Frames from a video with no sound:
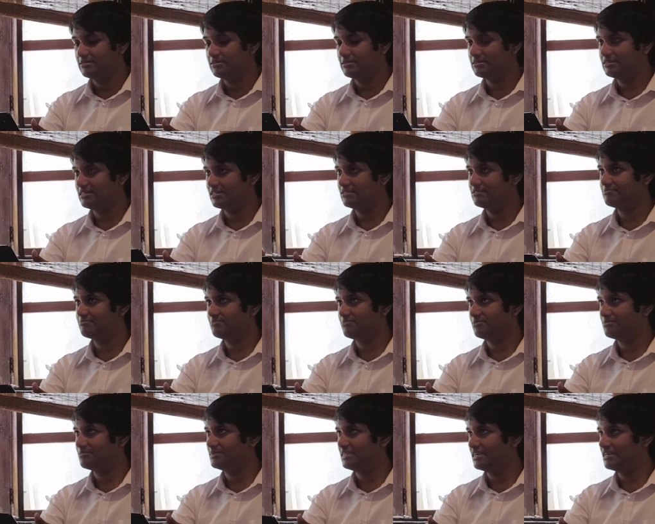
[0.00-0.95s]
there are
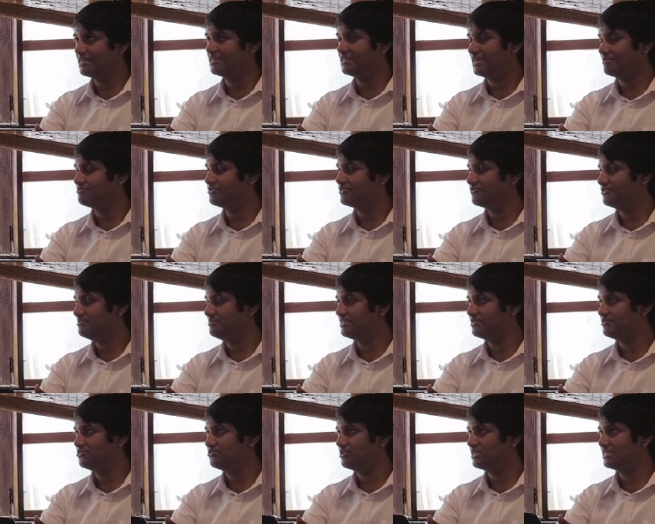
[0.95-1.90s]
There are a number of women
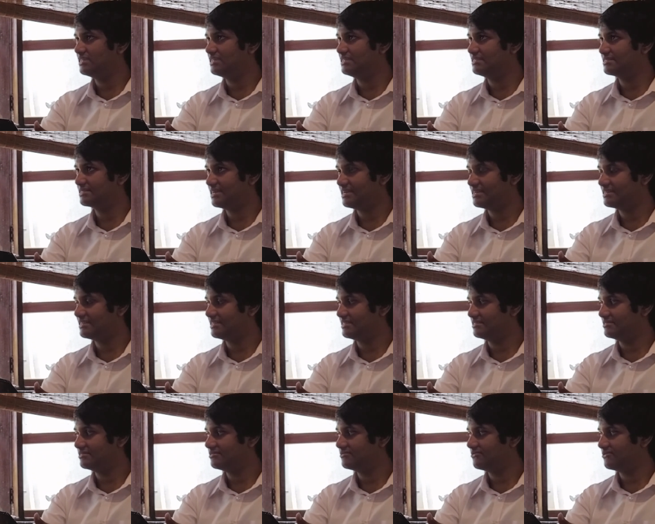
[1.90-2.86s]
who are
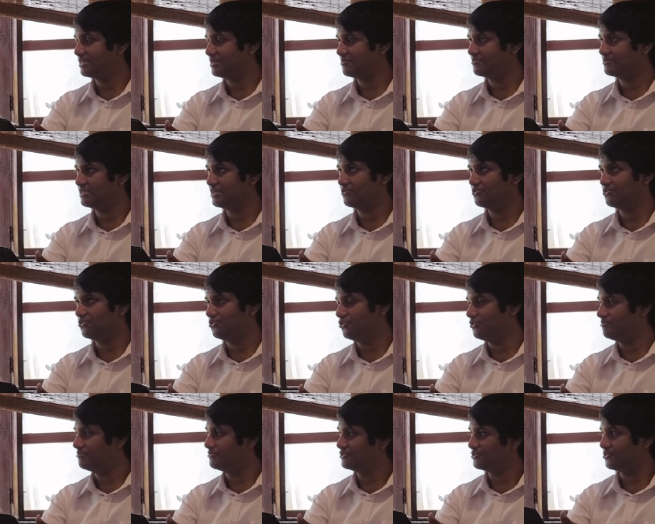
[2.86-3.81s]
discouraged from their
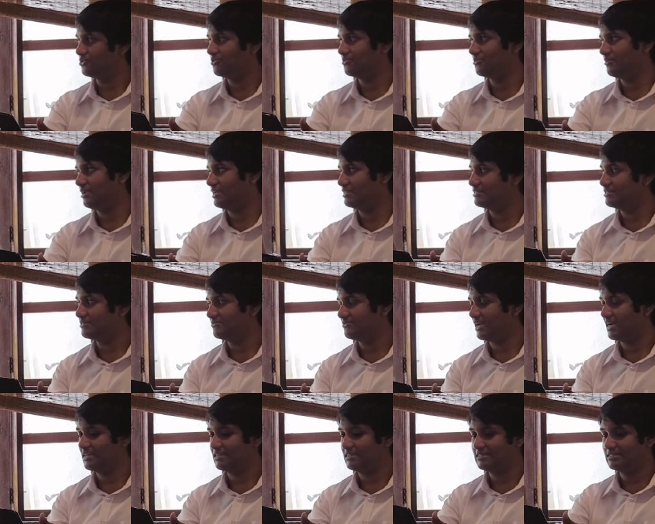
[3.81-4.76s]
homes or other
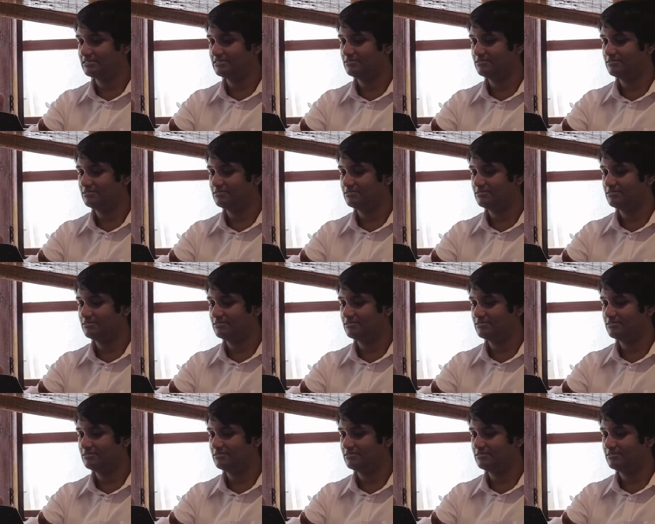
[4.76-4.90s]
factors